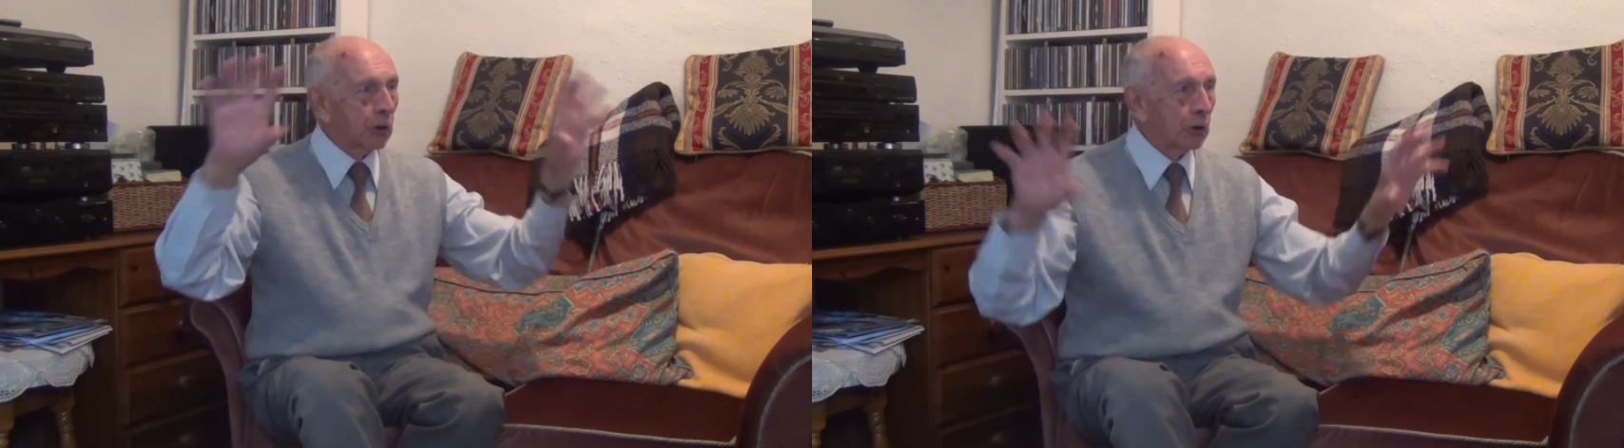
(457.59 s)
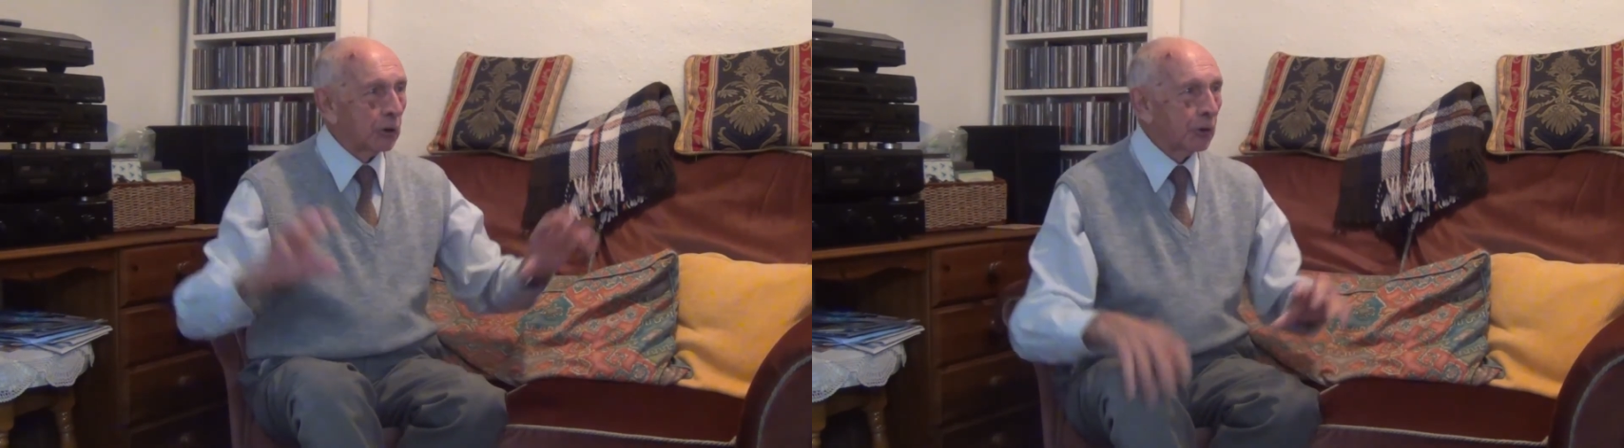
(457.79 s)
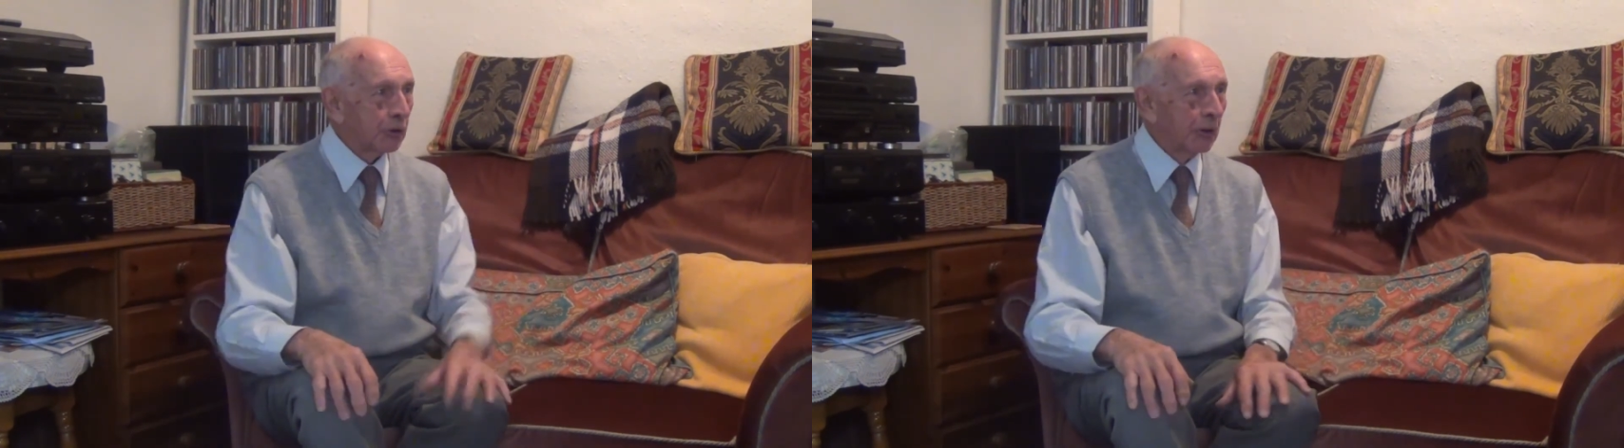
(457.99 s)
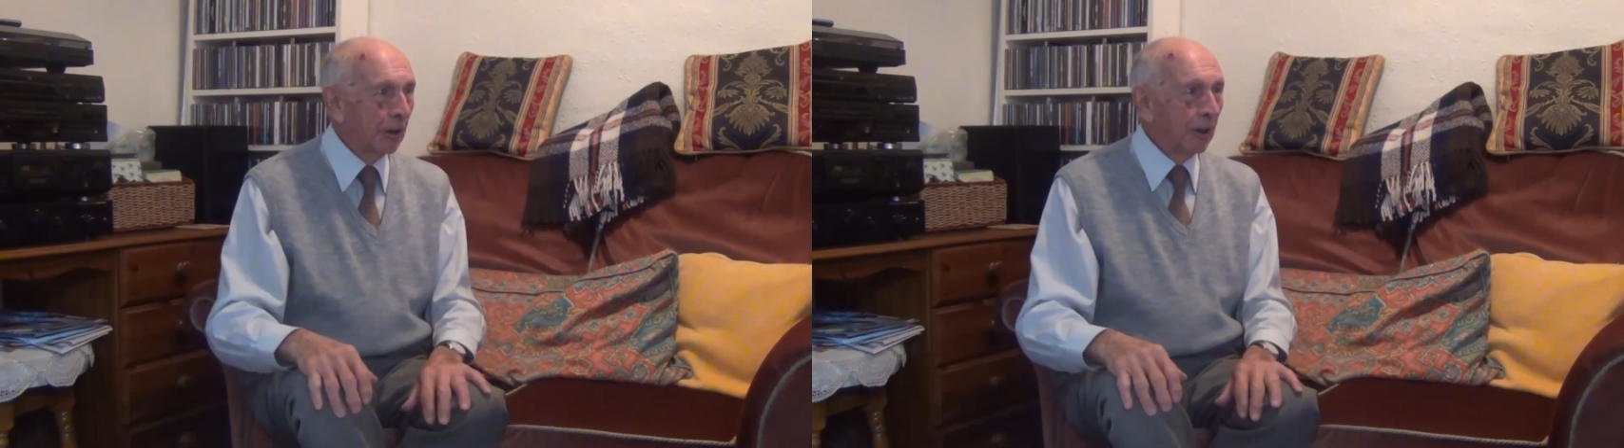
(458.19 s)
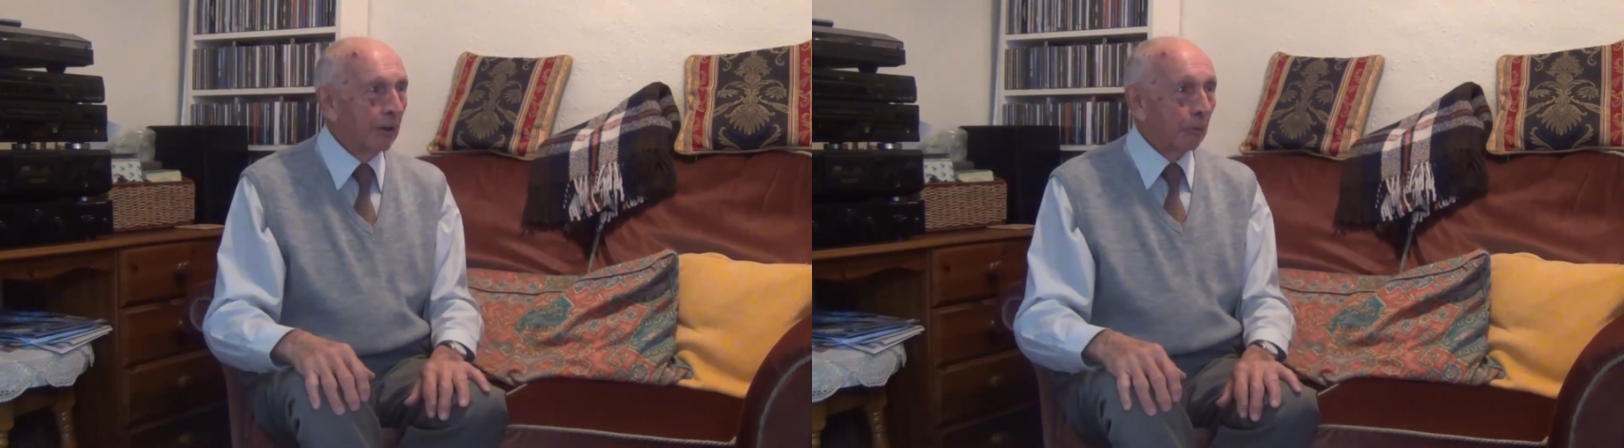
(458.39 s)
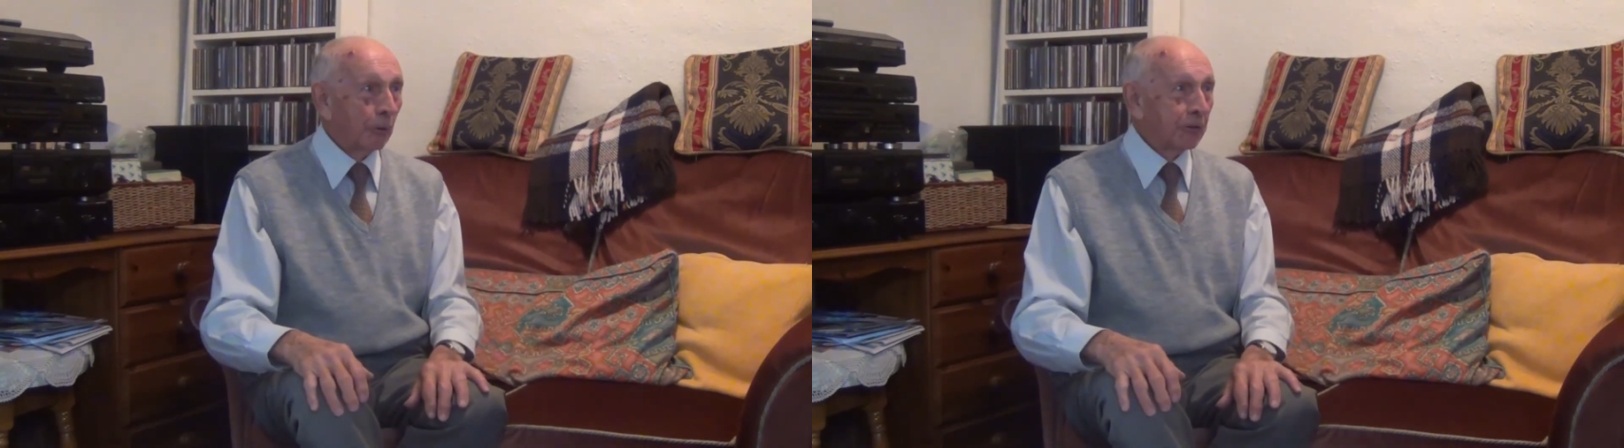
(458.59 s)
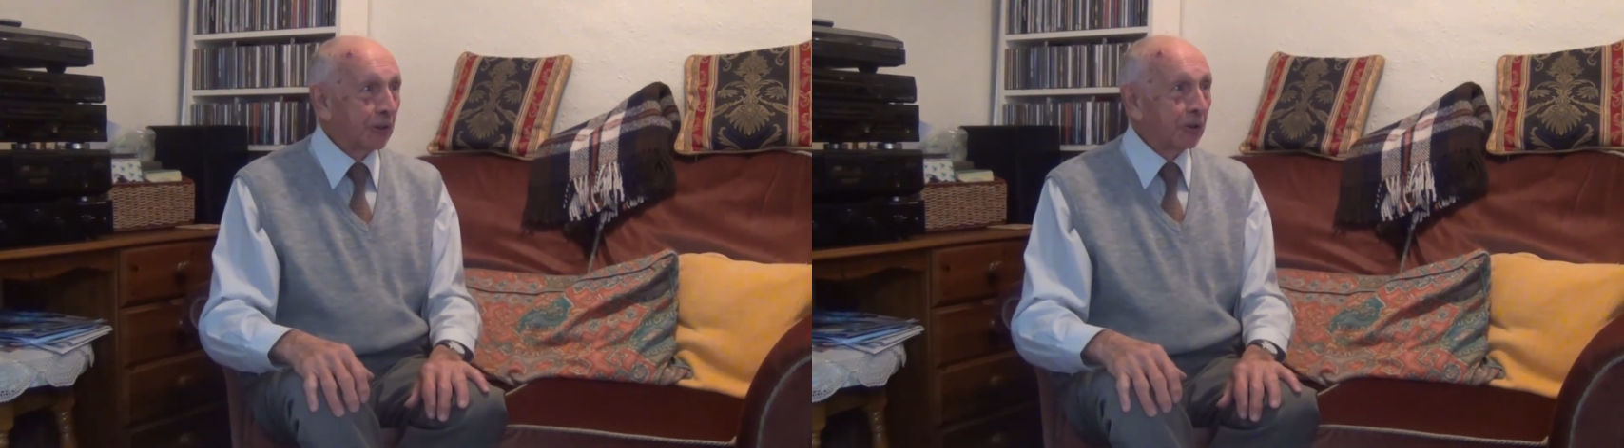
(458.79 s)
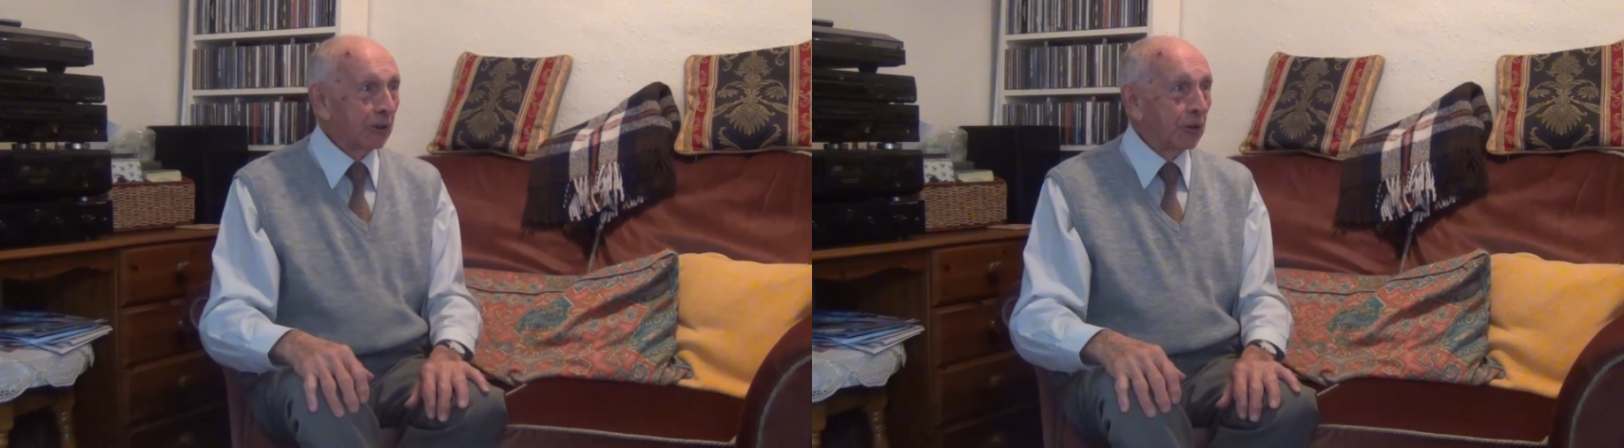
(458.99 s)
girls, which
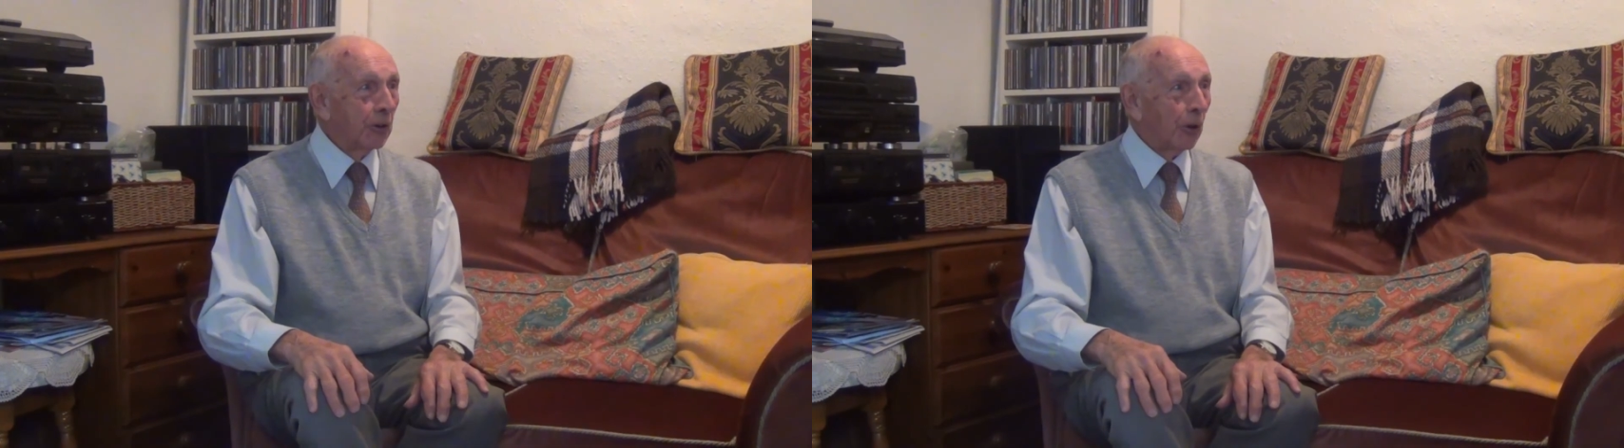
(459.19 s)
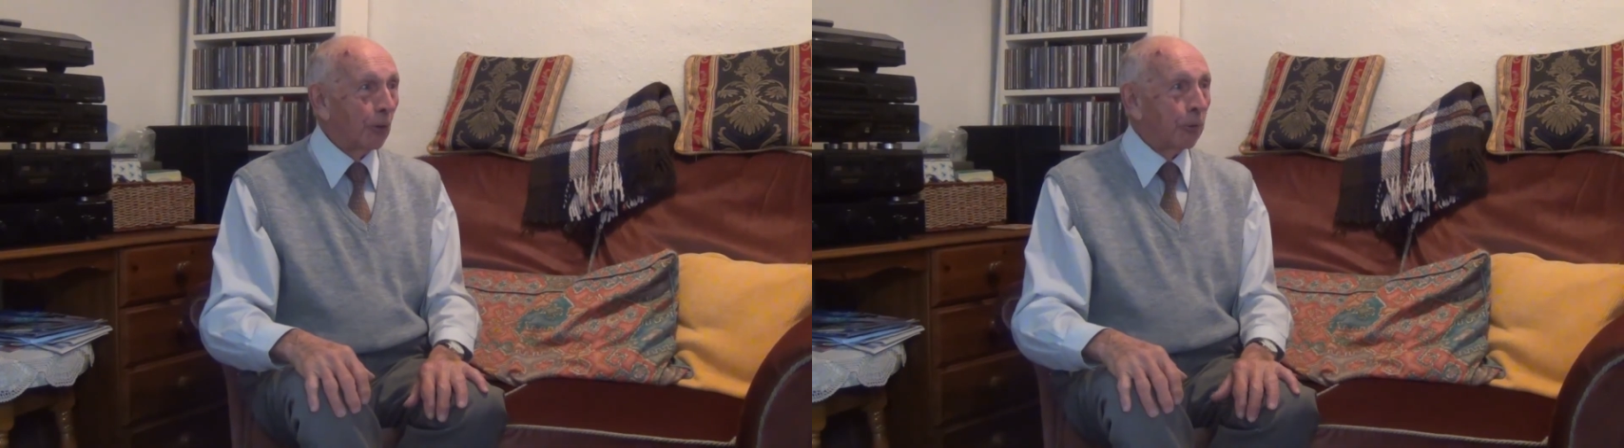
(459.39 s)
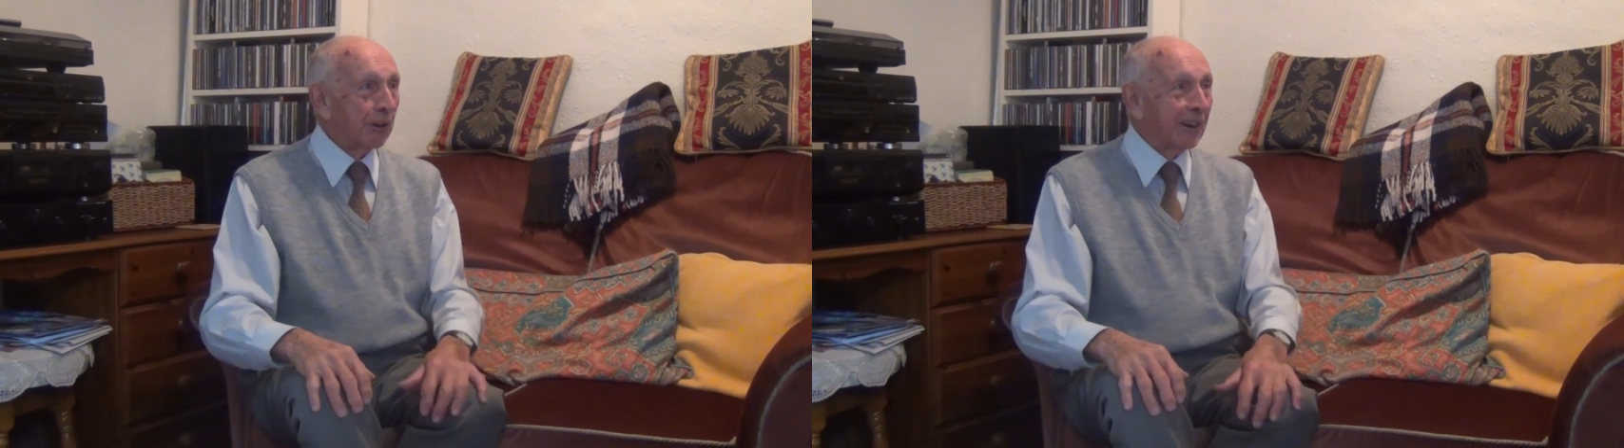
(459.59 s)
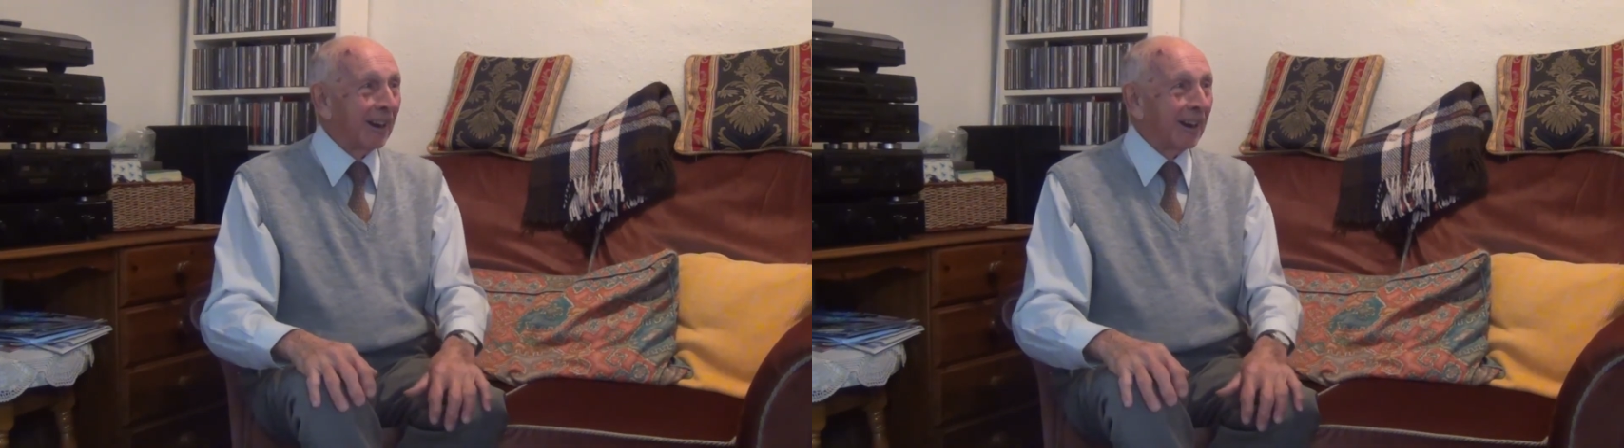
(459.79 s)
he didn't know.